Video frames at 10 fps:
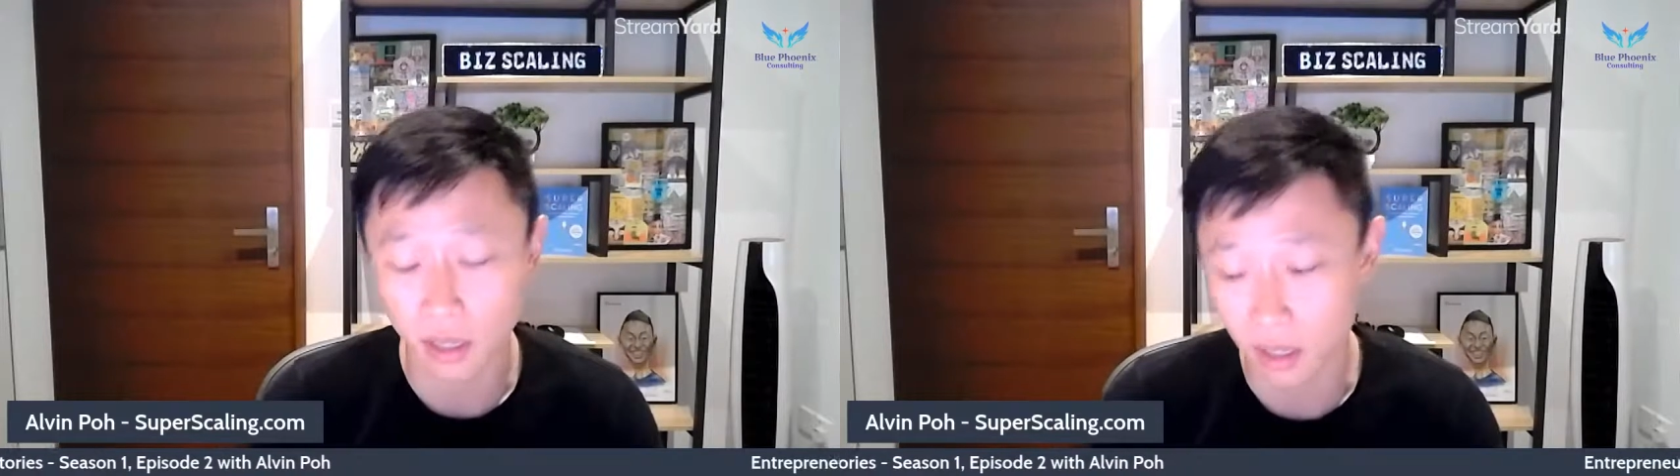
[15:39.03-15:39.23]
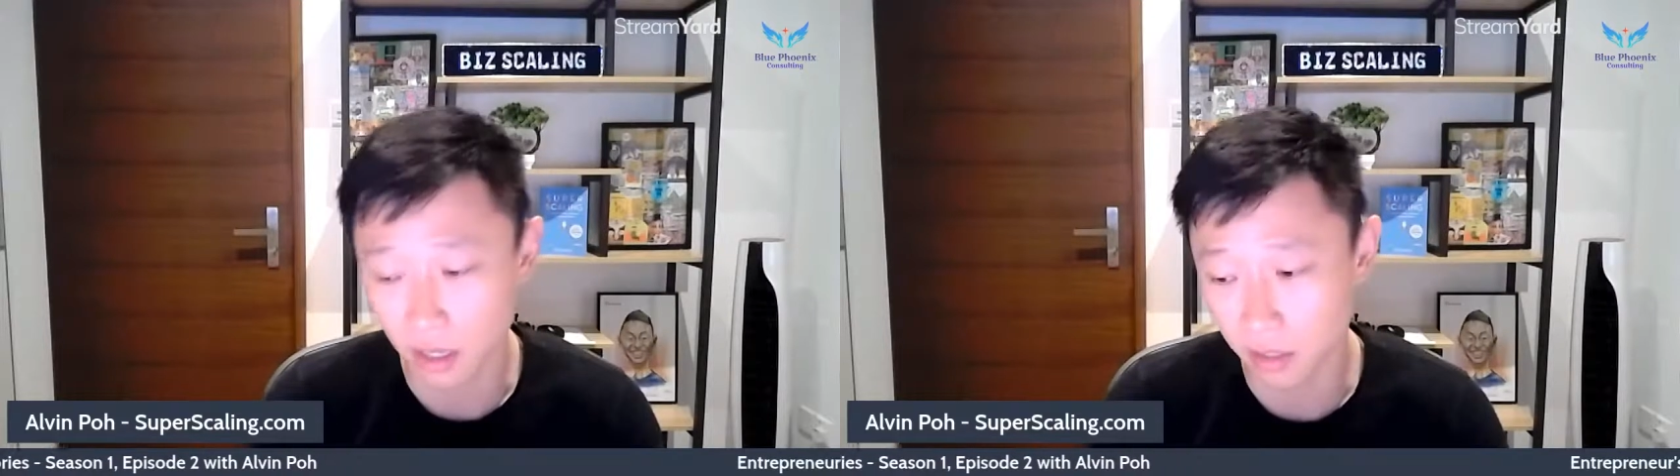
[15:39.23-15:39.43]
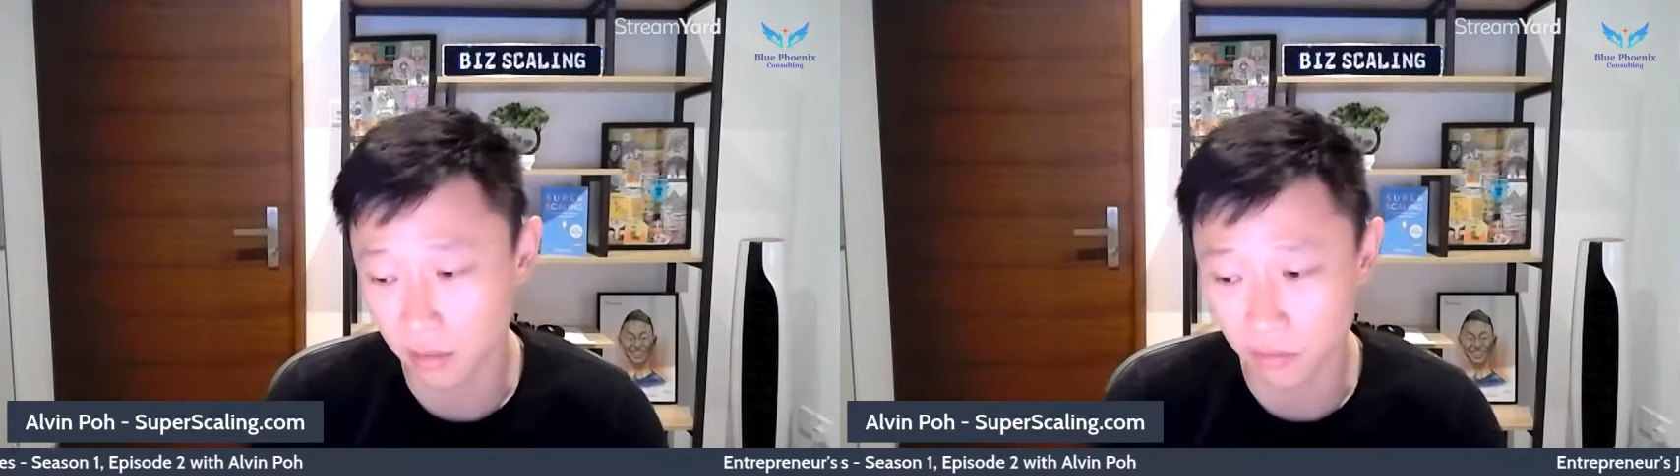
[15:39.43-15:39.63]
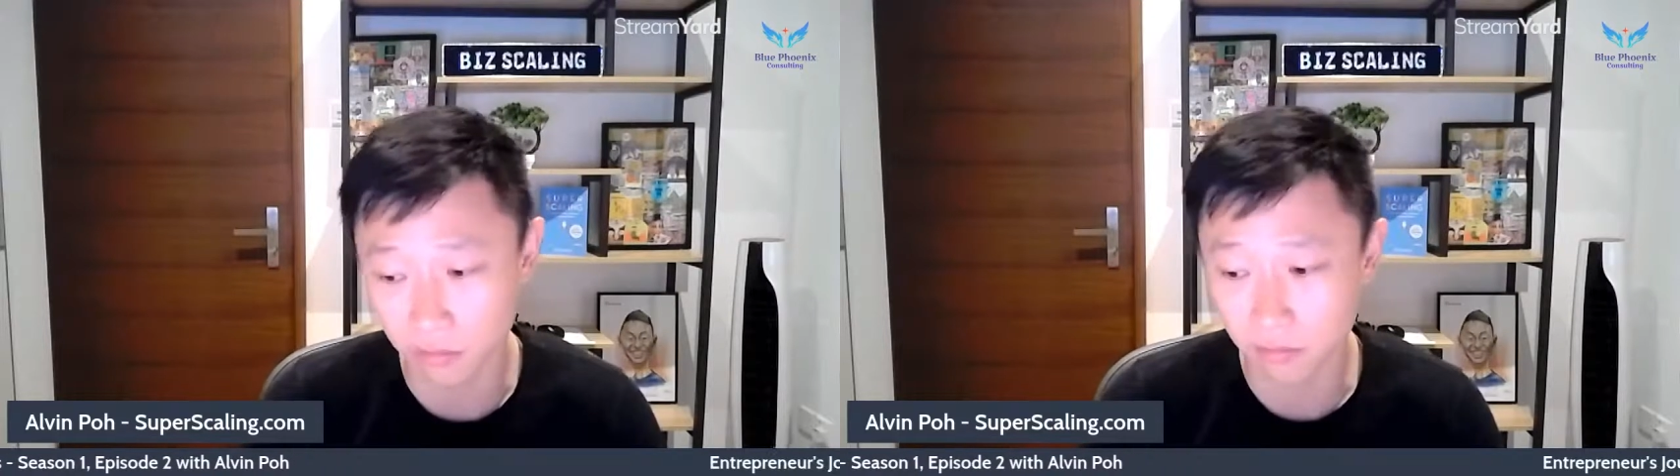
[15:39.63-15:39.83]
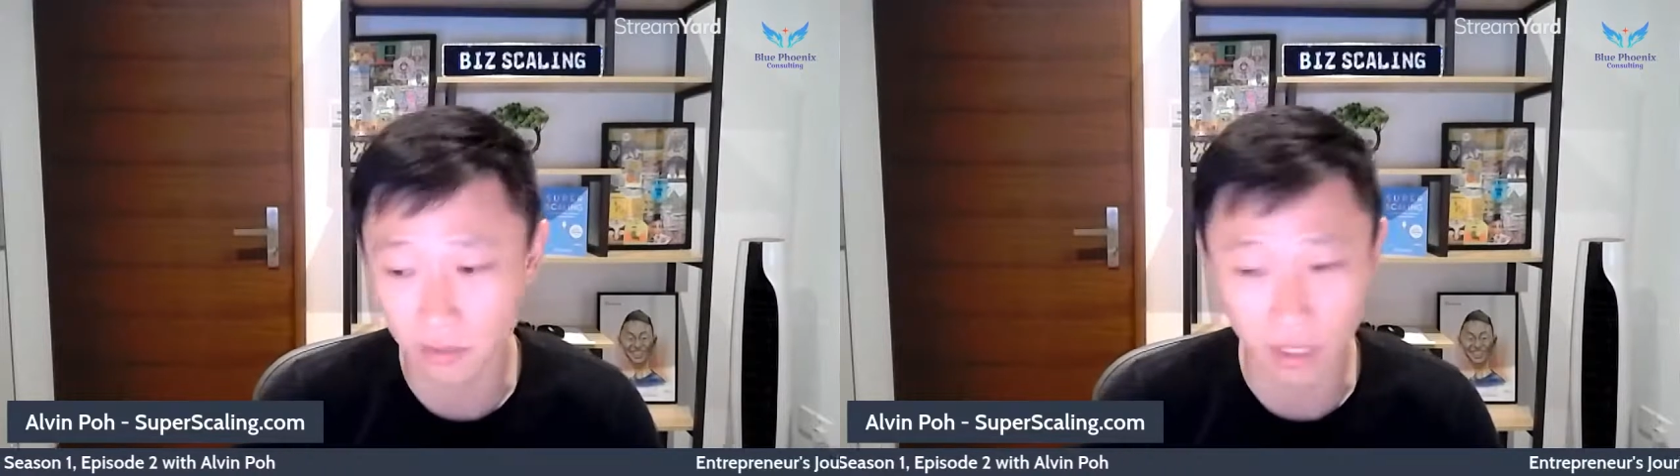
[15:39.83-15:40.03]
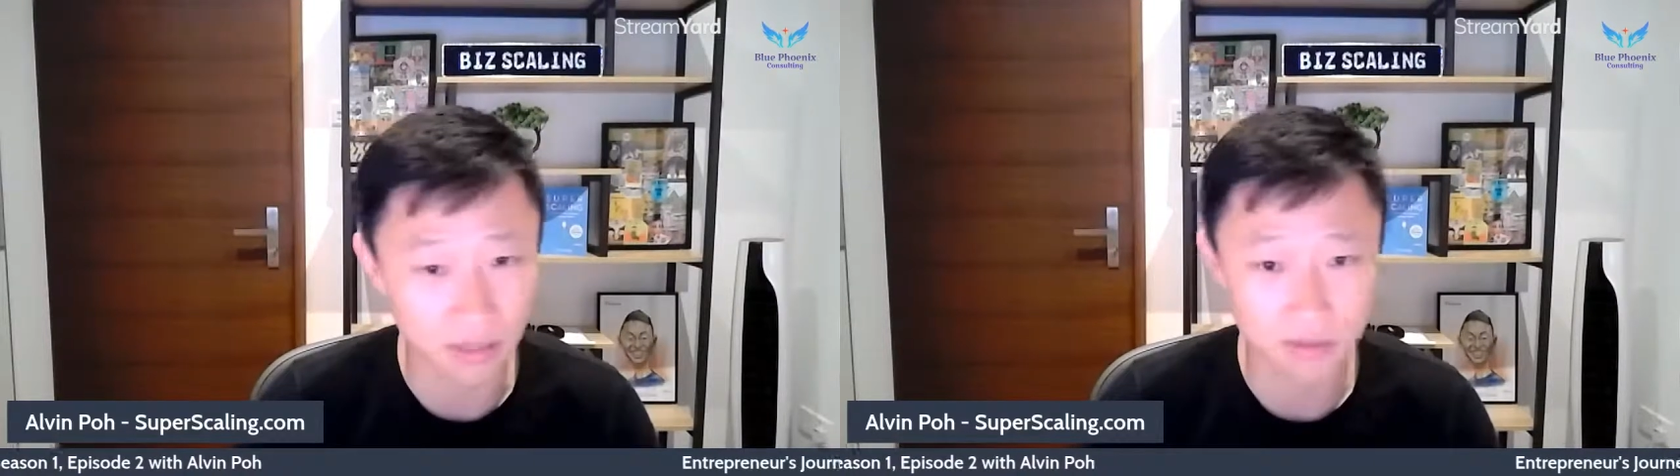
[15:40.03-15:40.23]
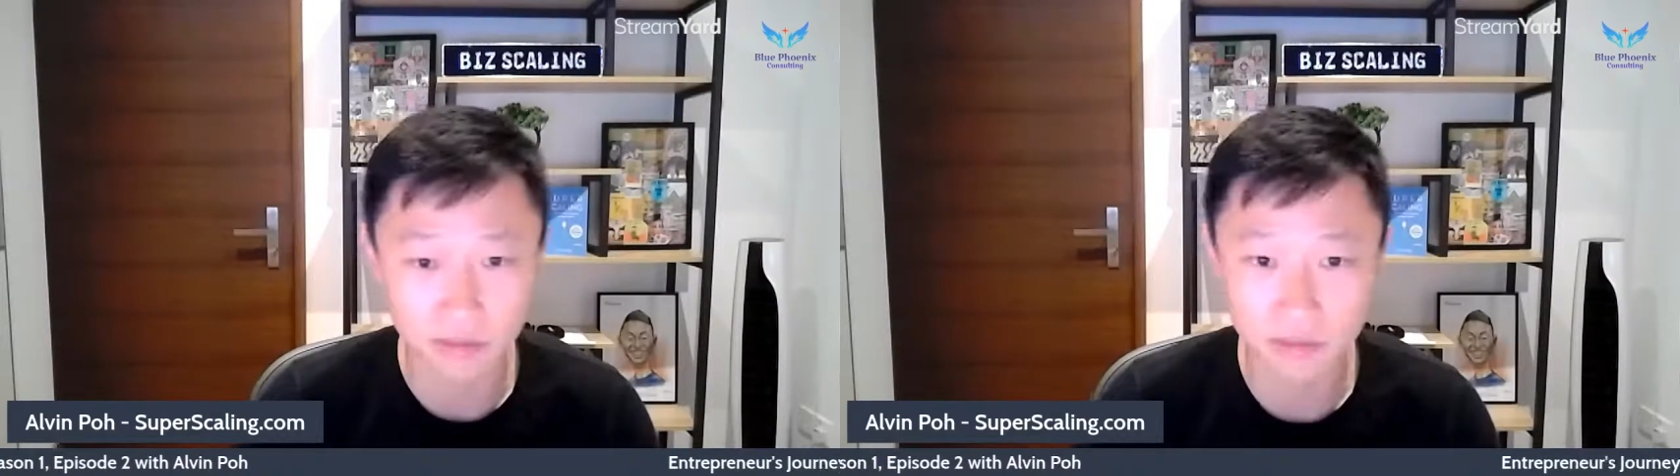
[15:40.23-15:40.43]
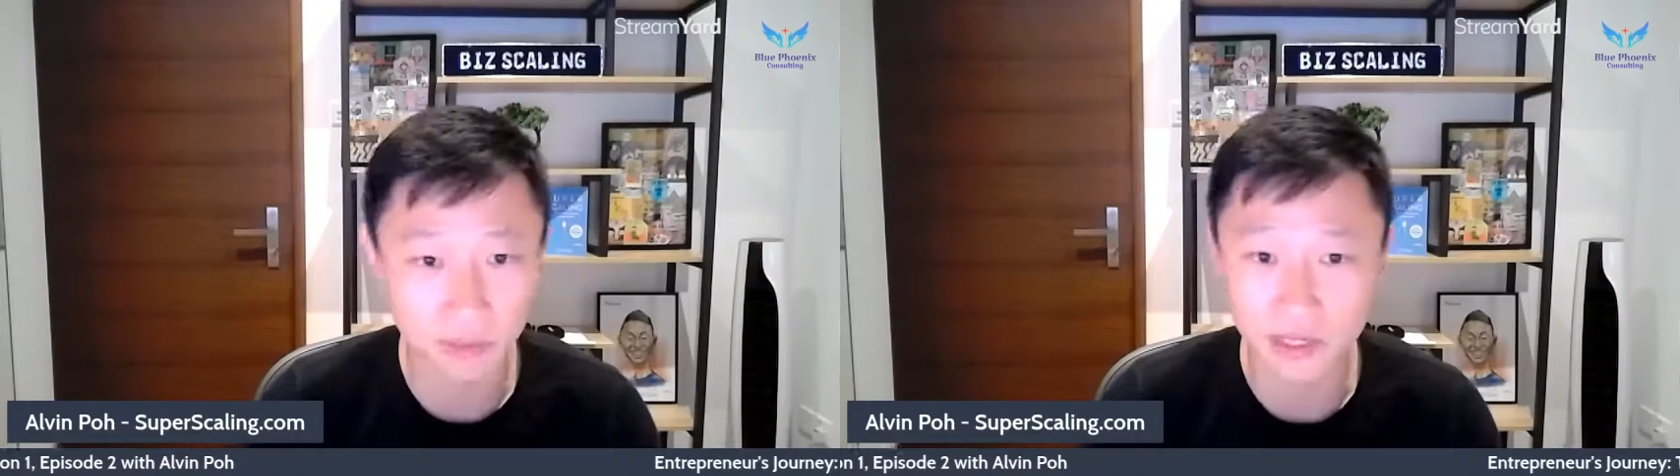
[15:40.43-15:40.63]
and that
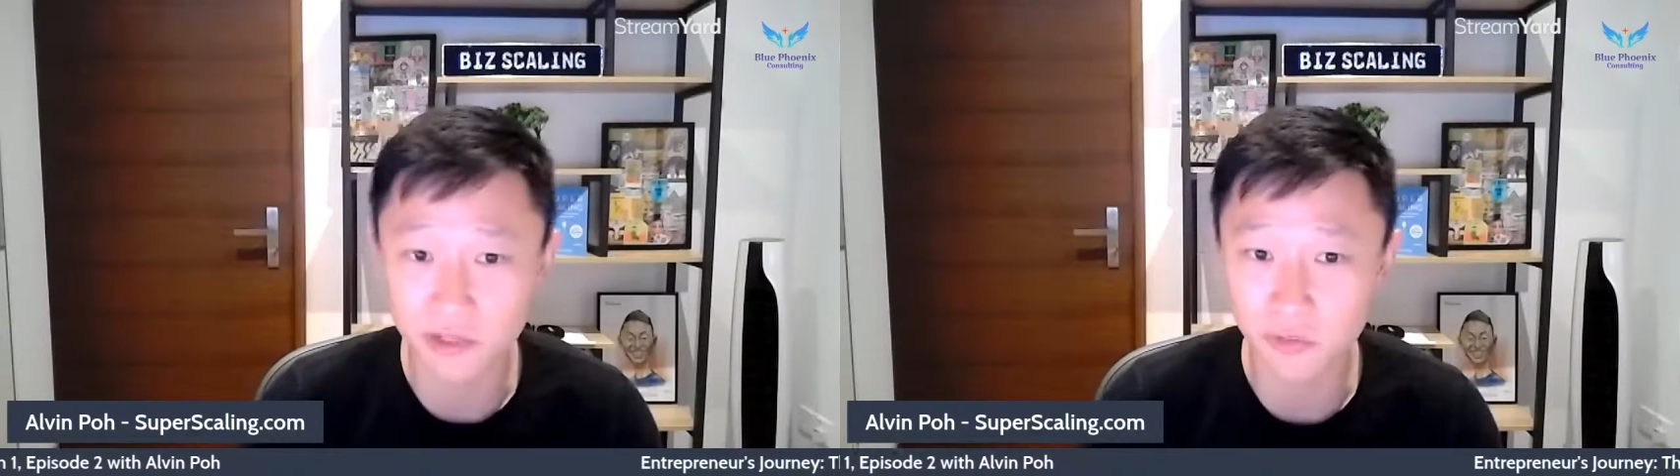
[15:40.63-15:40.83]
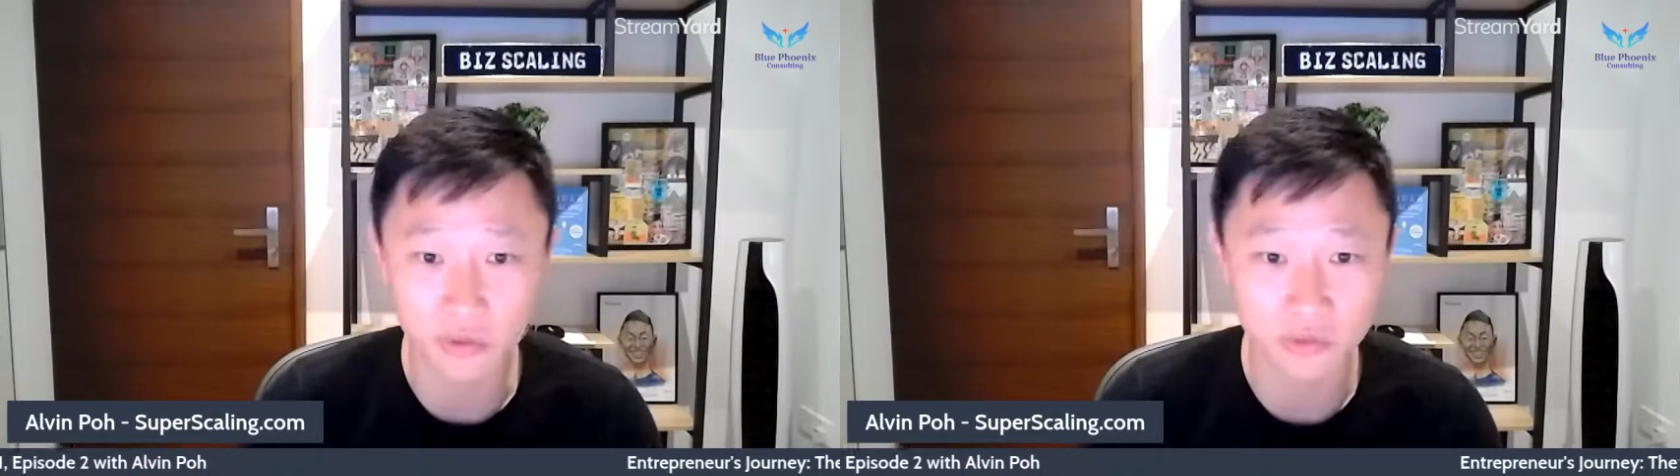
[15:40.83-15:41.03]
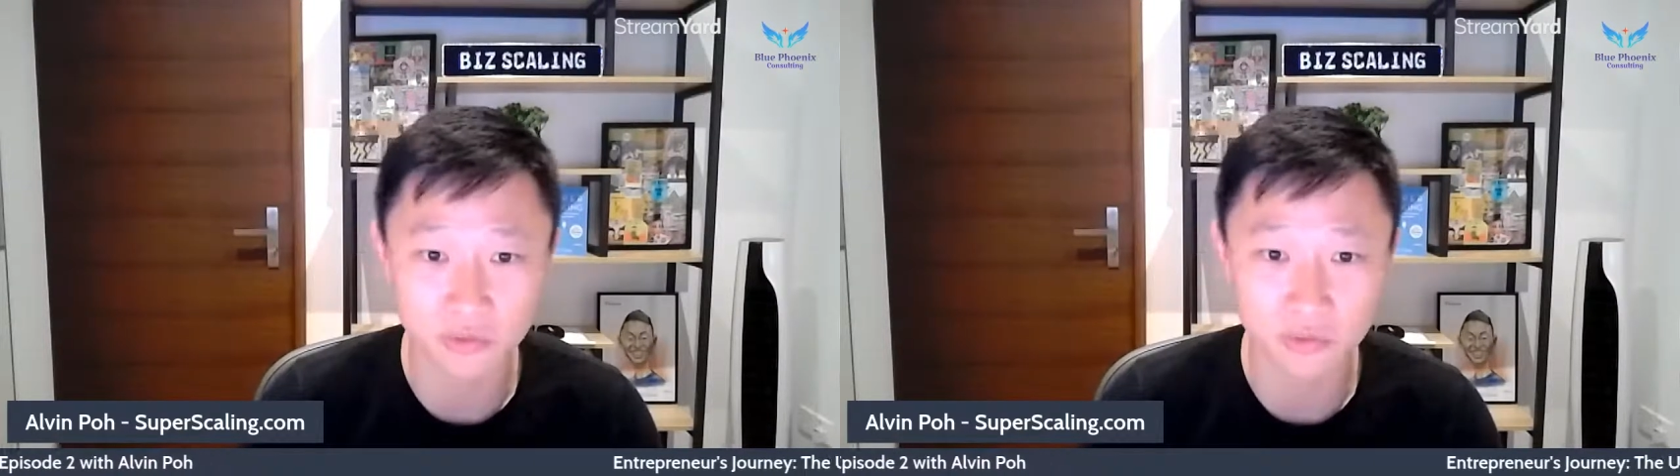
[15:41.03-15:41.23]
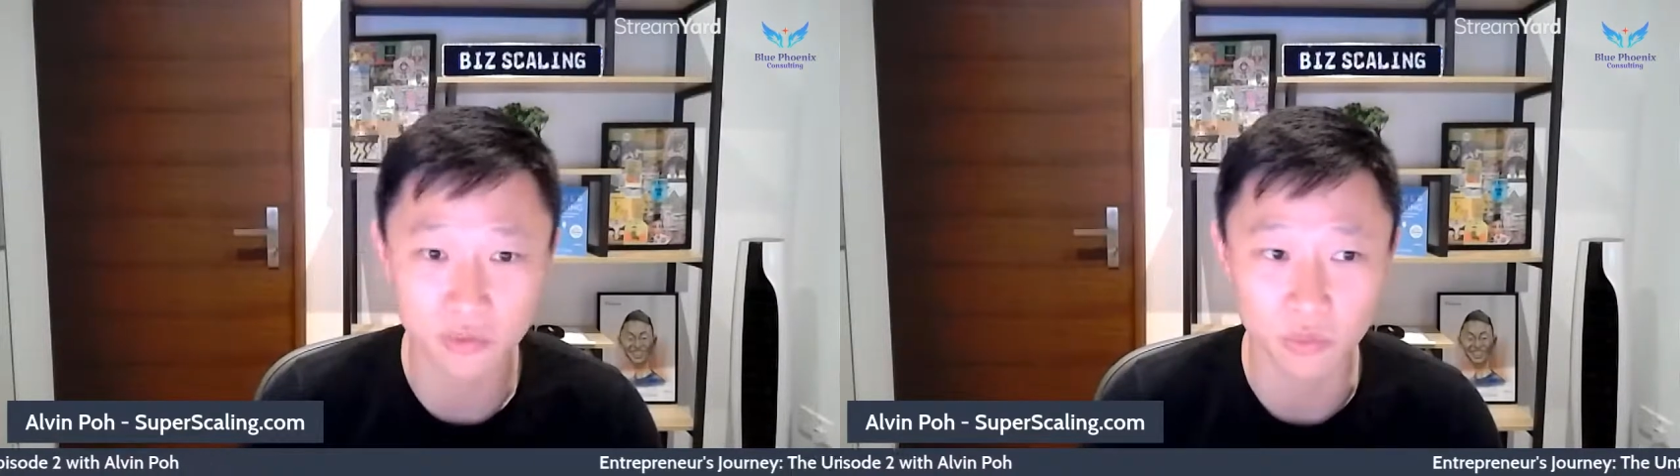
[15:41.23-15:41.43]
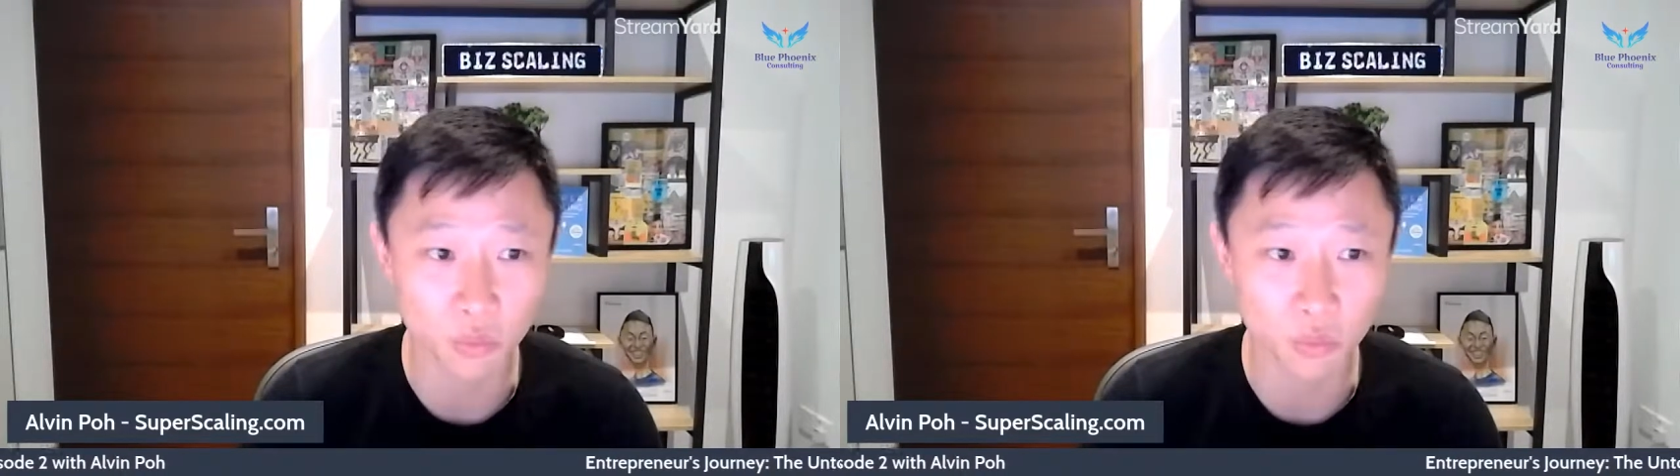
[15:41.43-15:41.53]
space was